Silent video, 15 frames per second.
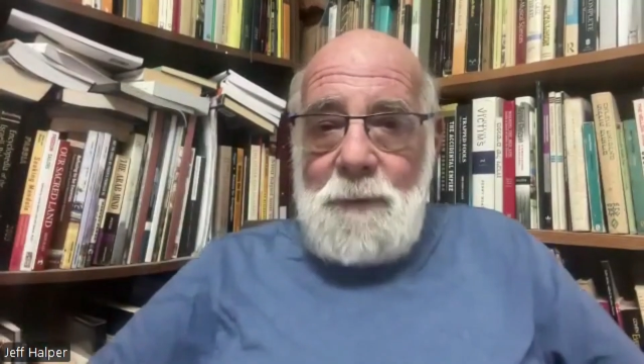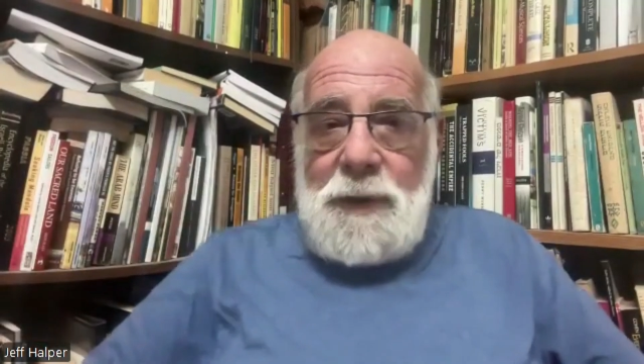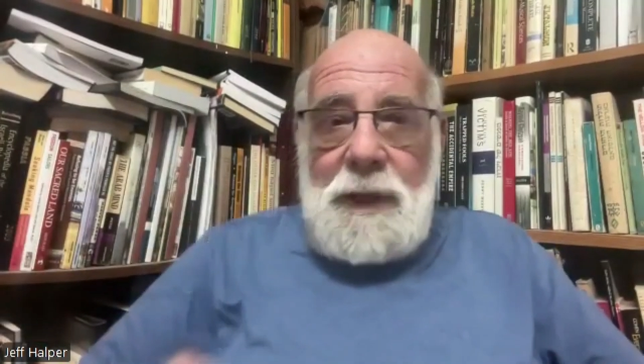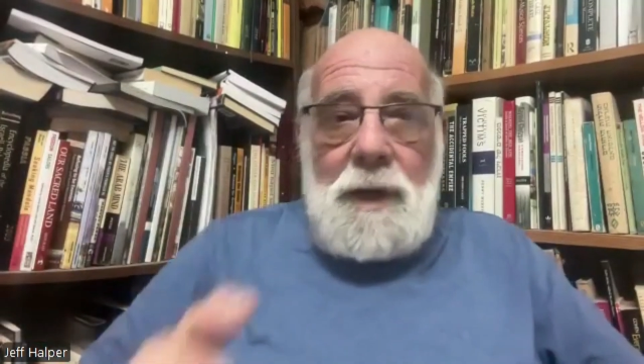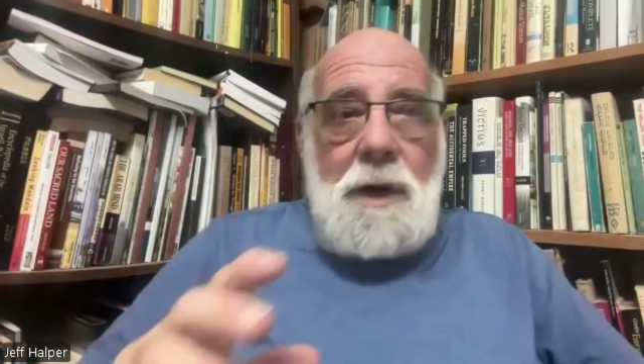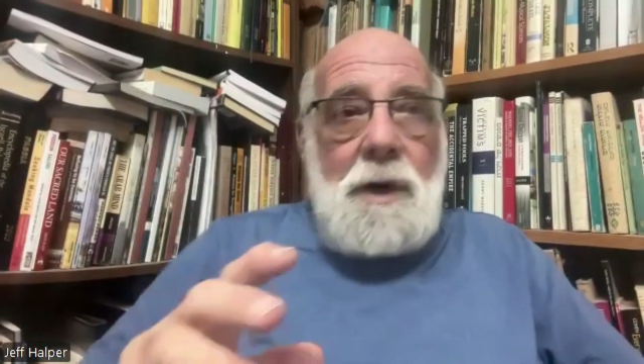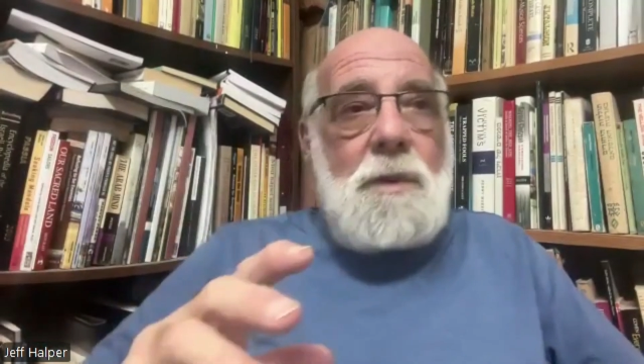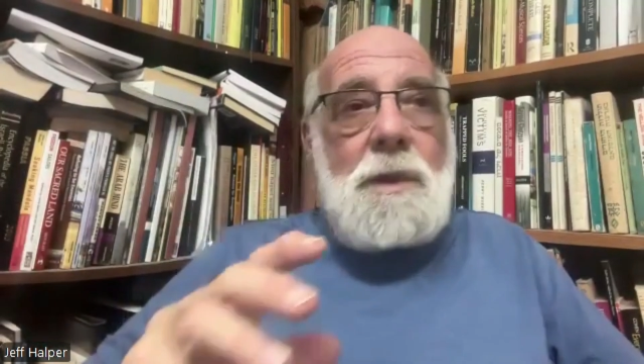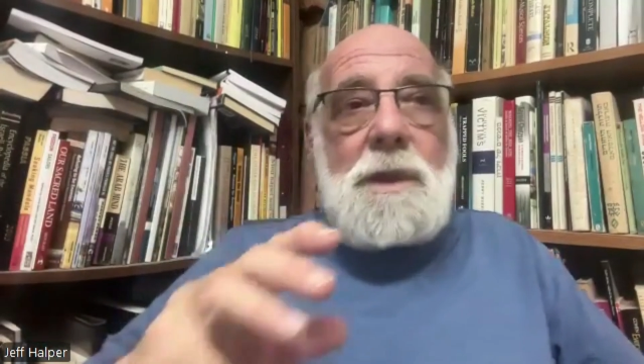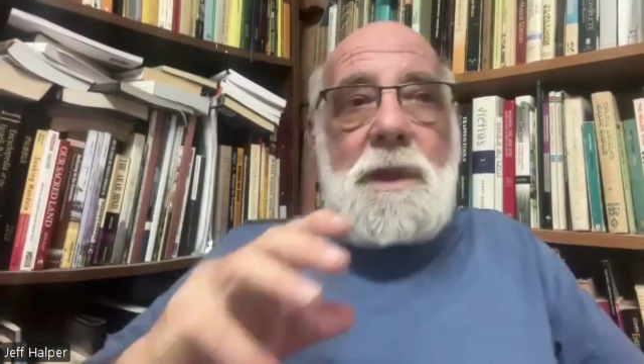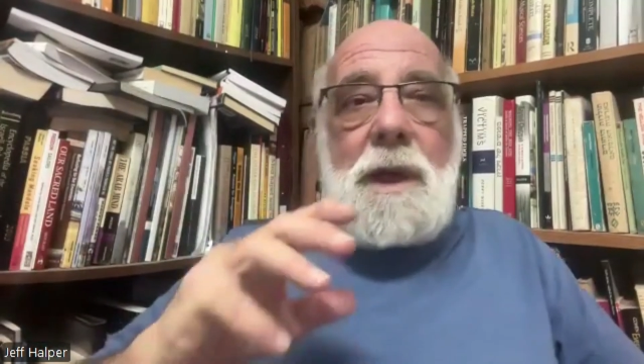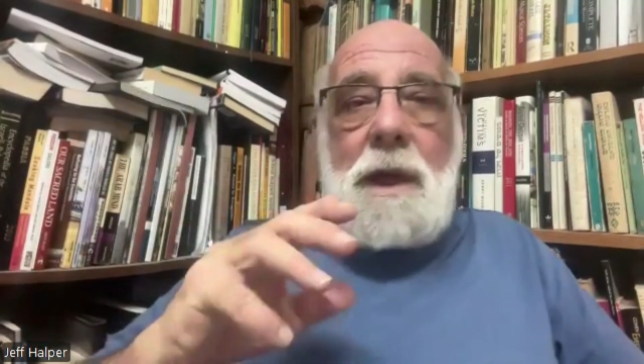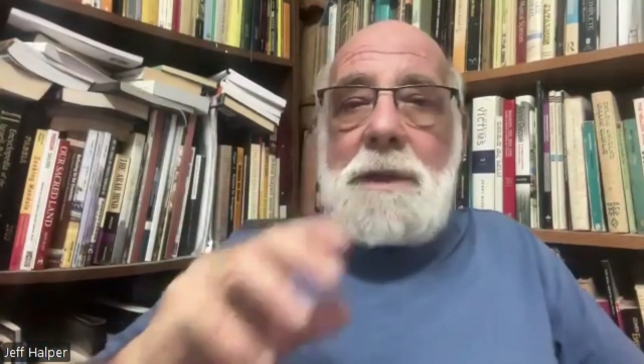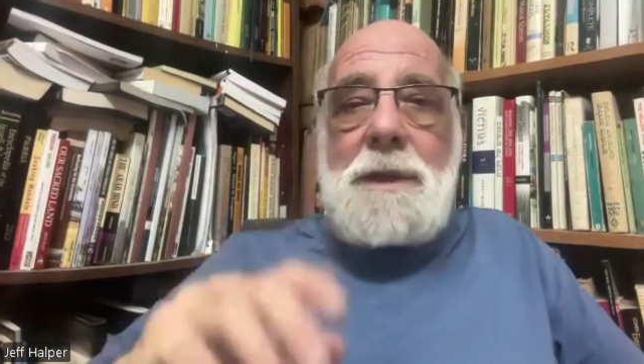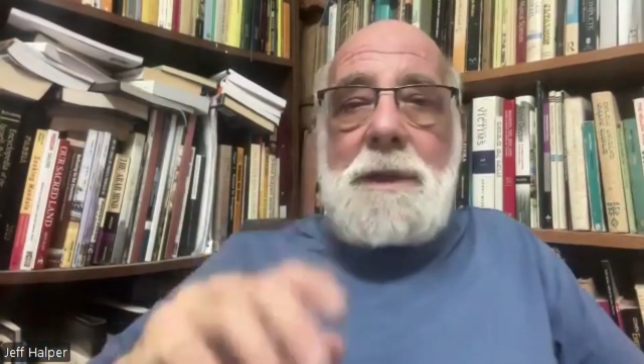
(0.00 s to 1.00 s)
You know,
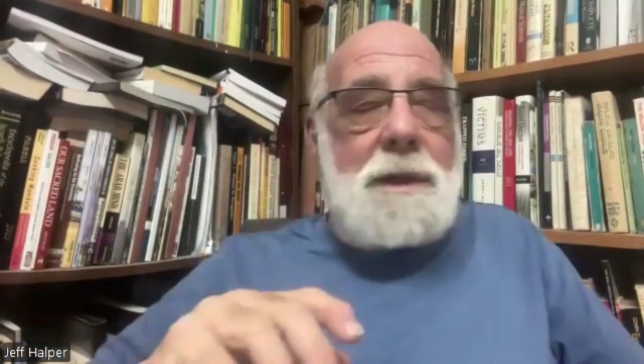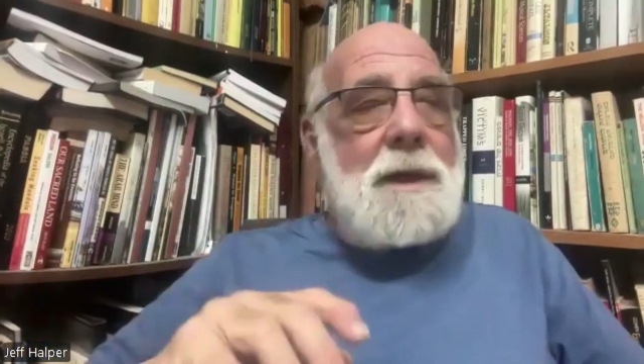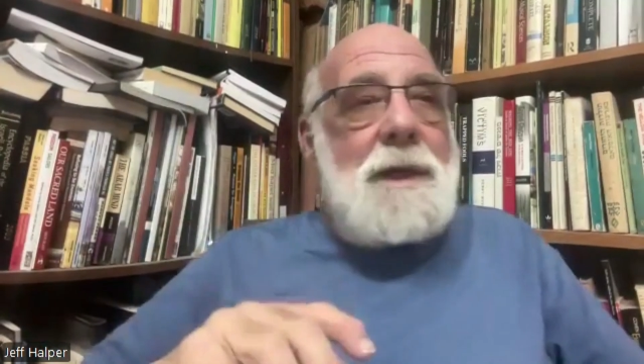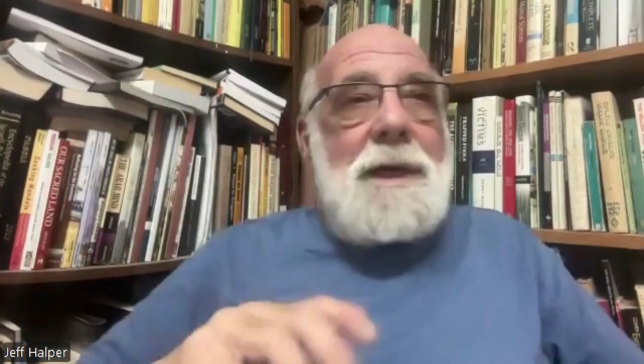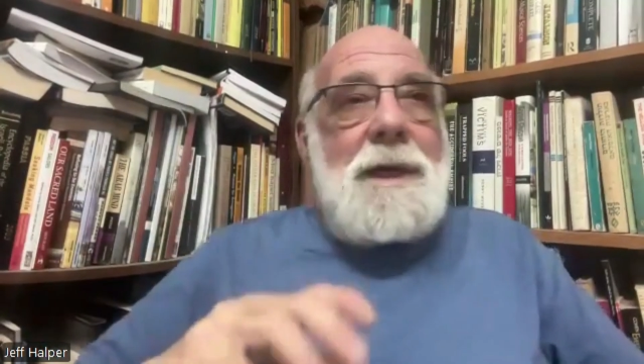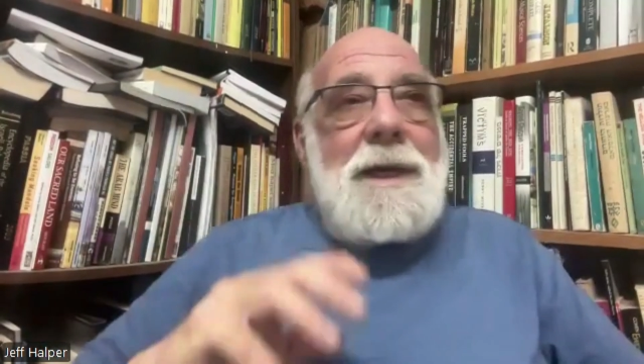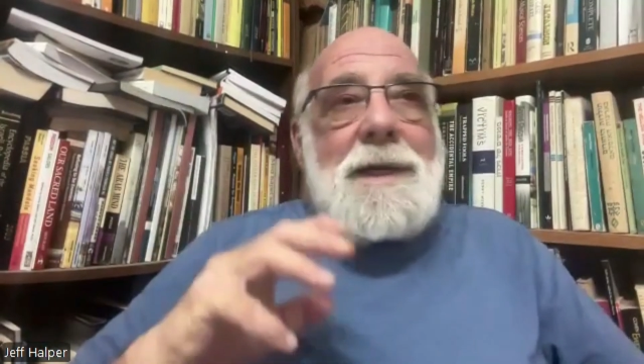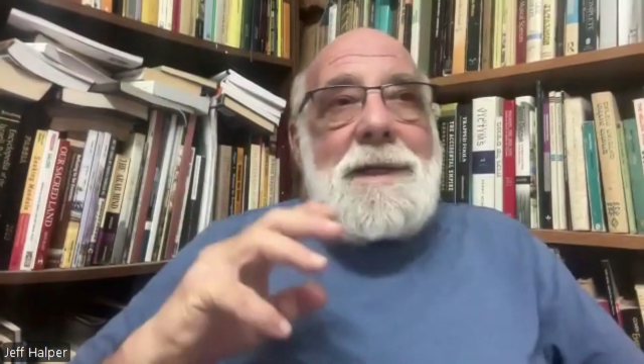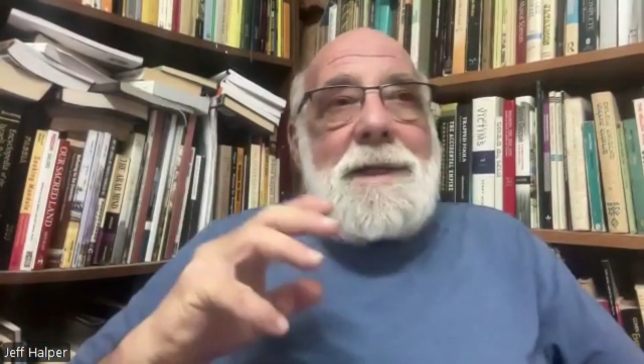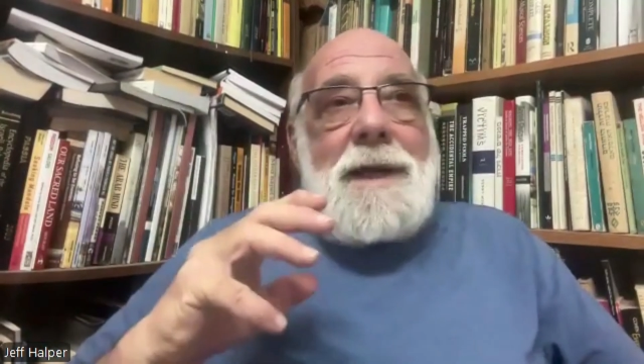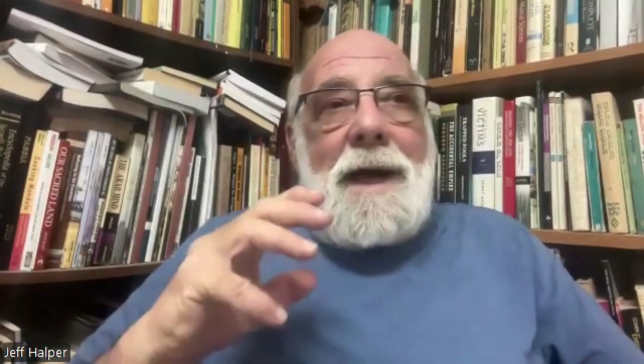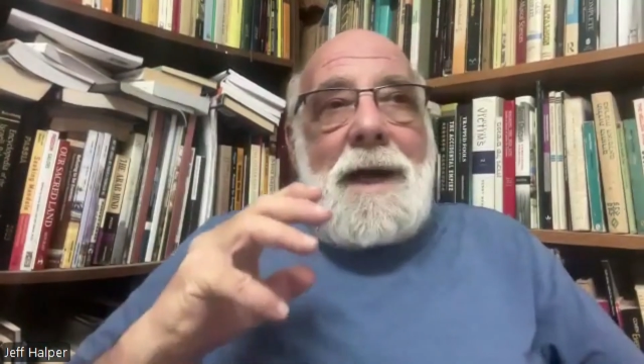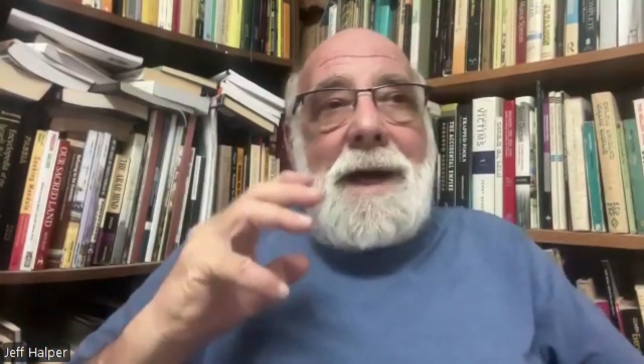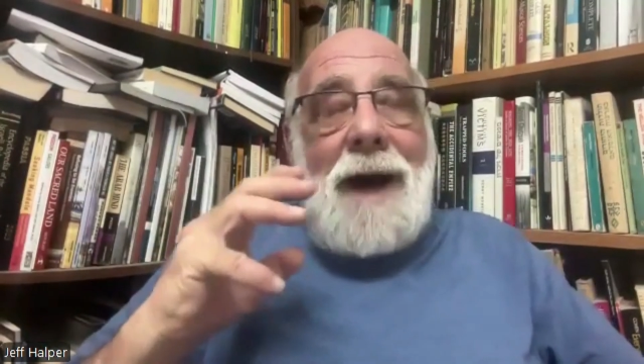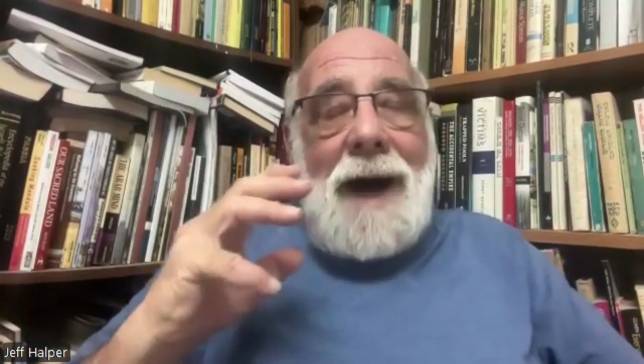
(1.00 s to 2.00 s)

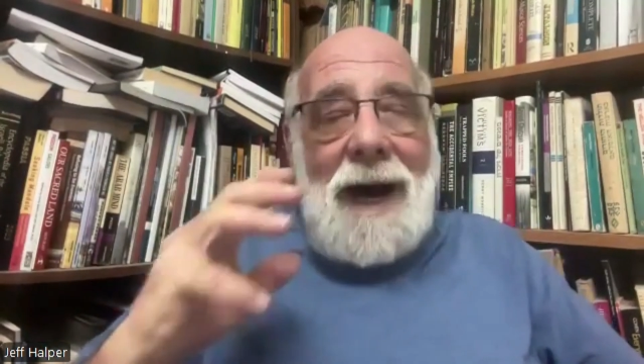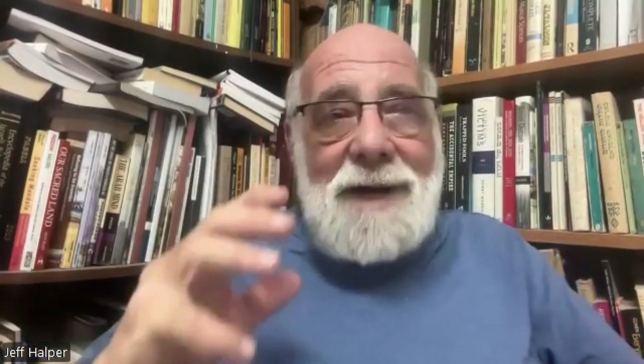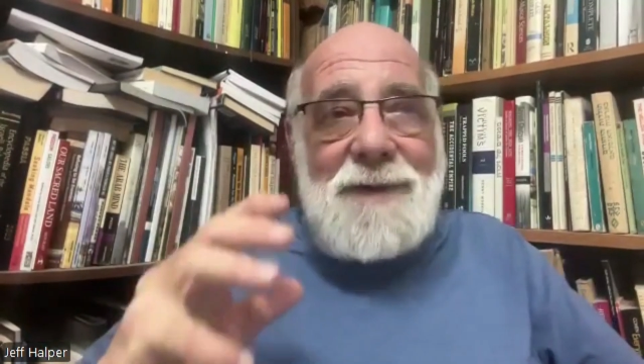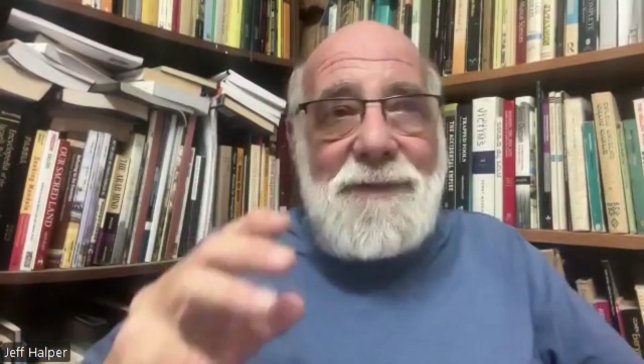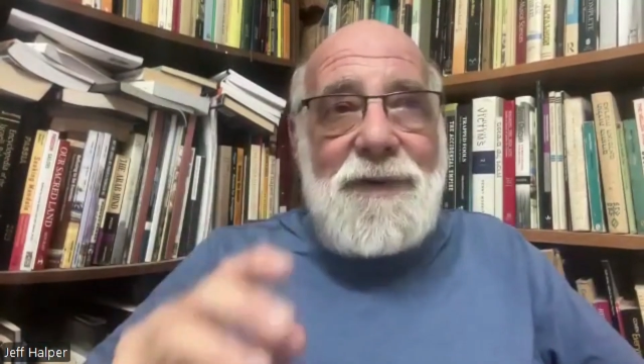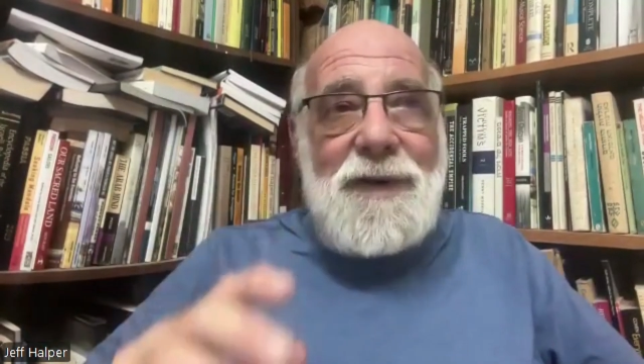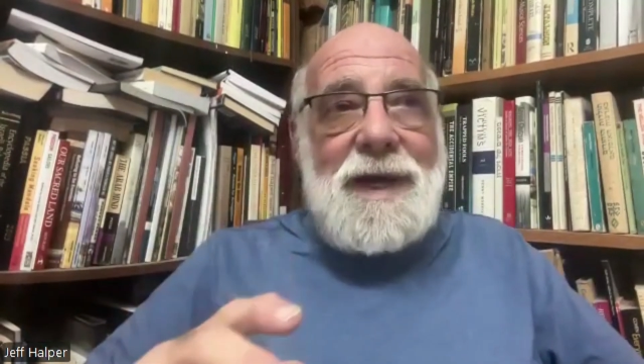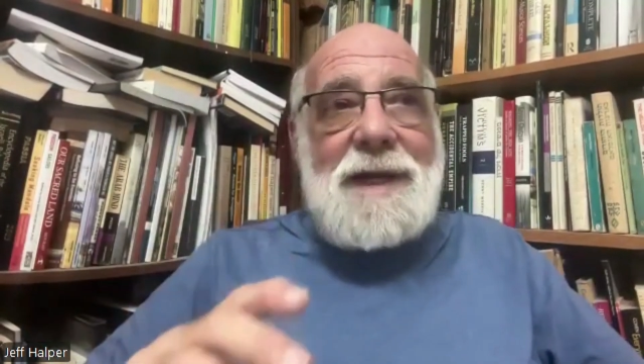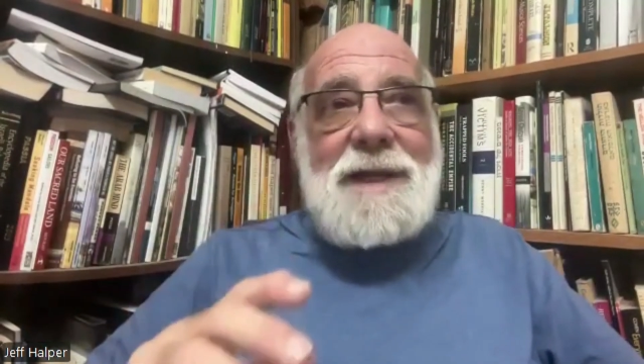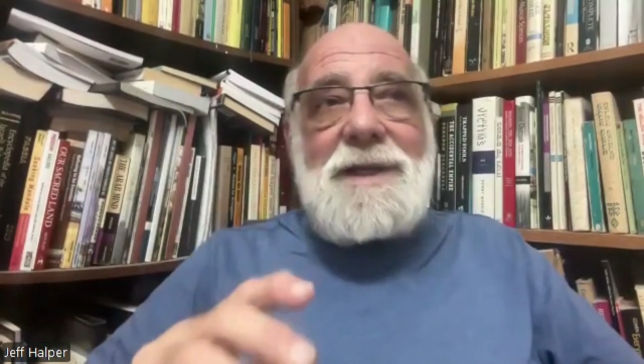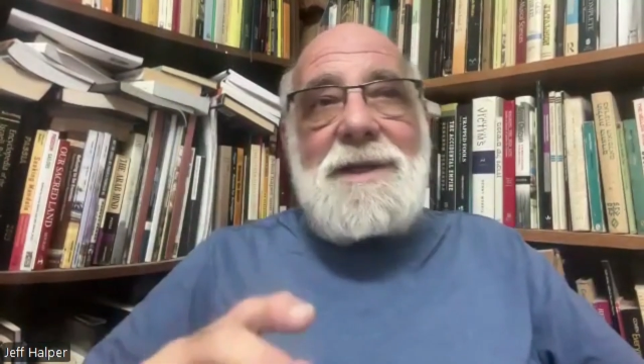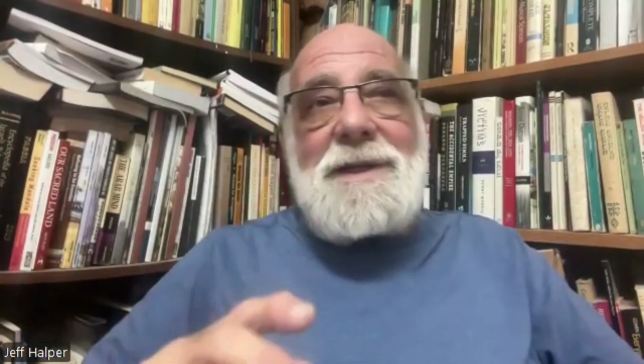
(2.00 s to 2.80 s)
a conflict,